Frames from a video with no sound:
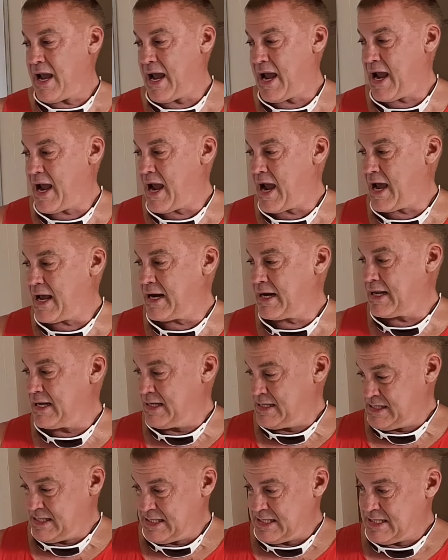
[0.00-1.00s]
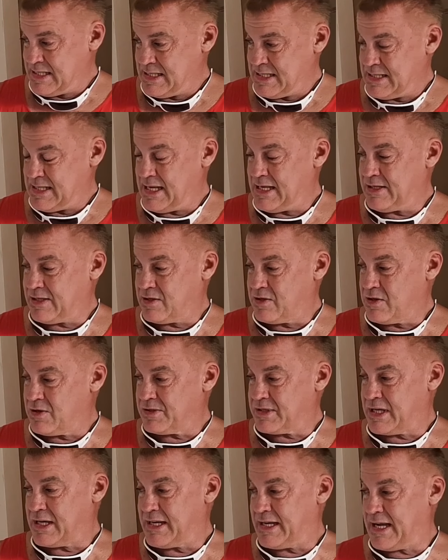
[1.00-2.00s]
And these
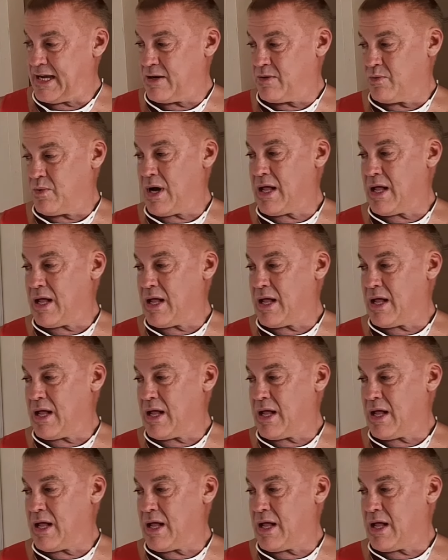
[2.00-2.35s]
girls can get